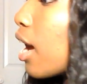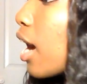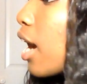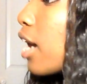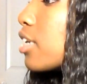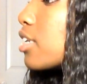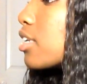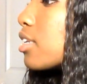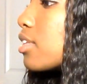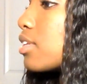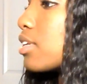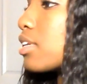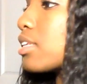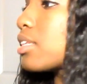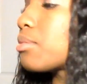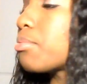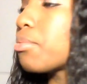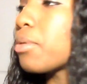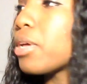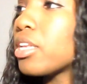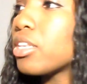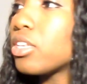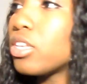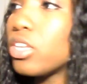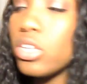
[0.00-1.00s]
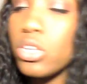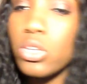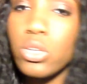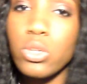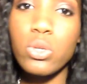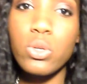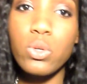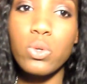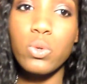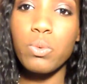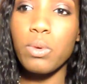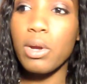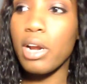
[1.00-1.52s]
I'll just explain to
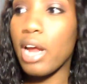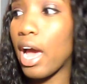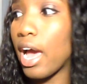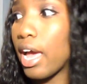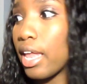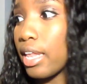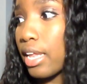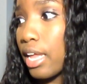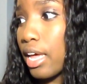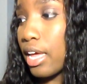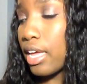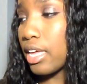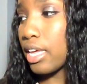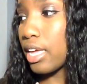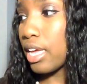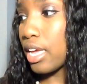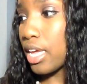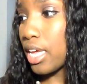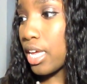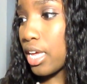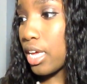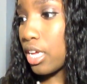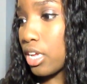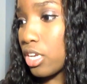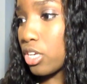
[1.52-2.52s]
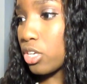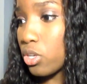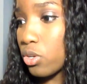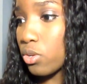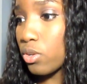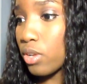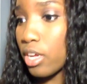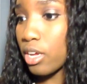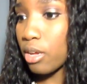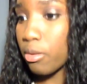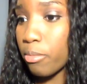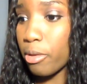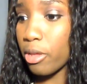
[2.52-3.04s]
you what I like and don't
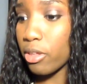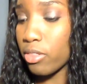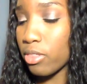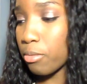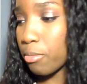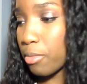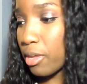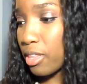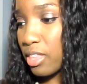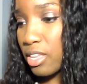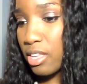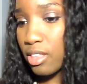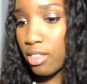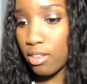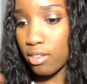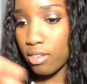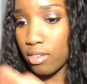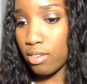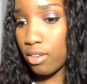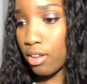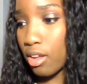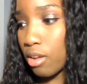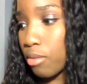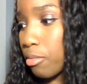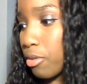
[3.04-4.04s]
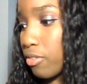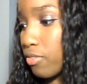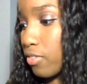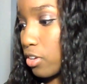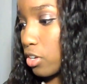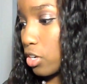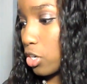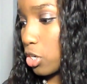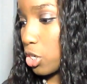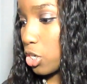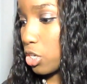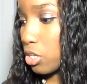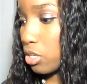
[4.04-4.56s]
like about them. I think this is all my
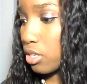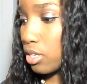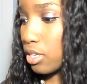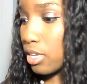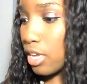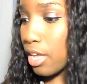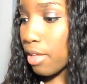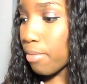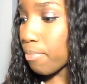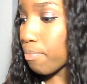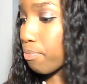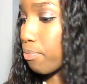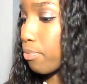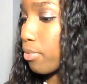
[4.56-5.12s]
foundations, yeah.